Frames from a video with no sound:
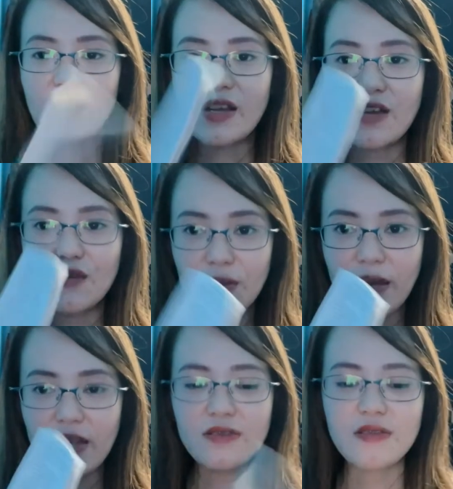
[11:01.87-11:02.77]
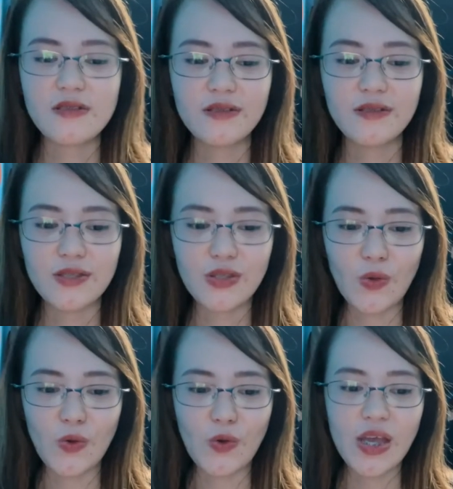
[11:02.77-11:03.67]
agreement,
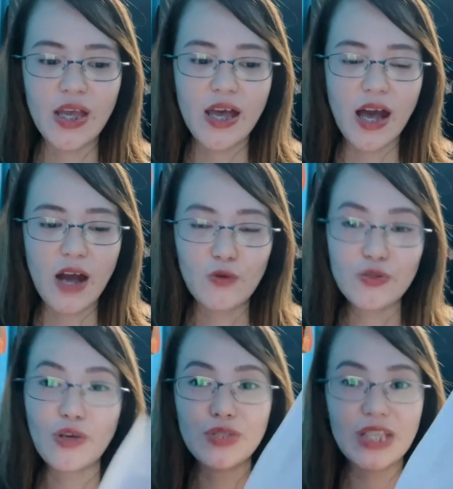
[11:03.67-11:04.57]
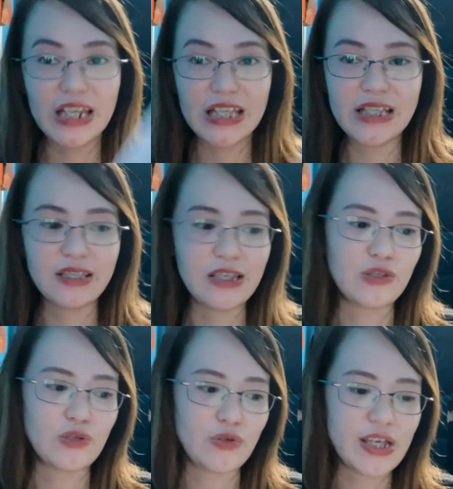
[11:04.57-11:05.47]
so, ang una kong tinignan
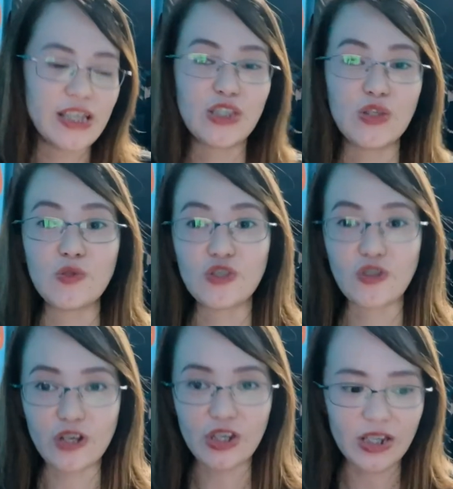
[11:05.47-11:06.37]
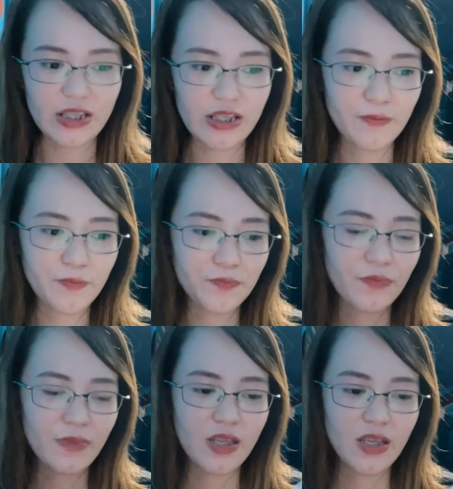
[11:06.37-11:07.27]
dito is yung charges.
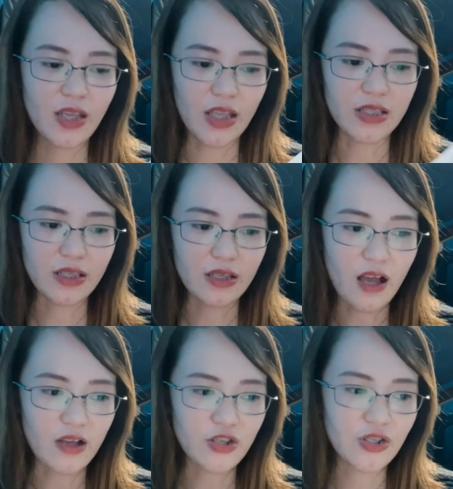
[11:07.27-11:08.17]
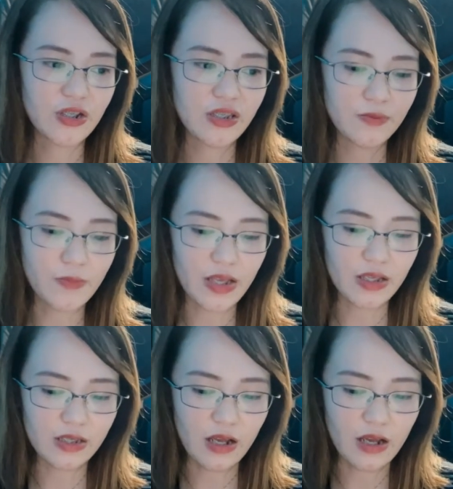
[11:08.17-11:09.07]
It's actually
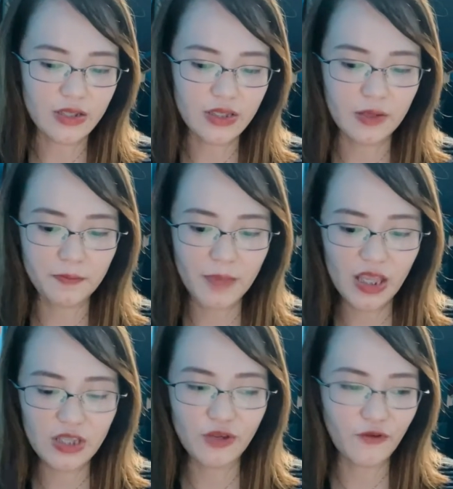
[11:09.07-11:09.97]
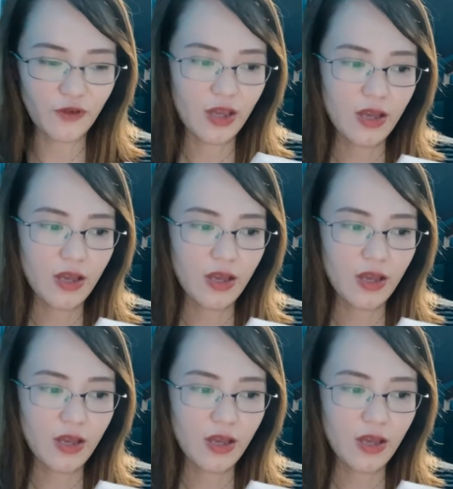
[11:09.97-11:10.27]
based sa page 5,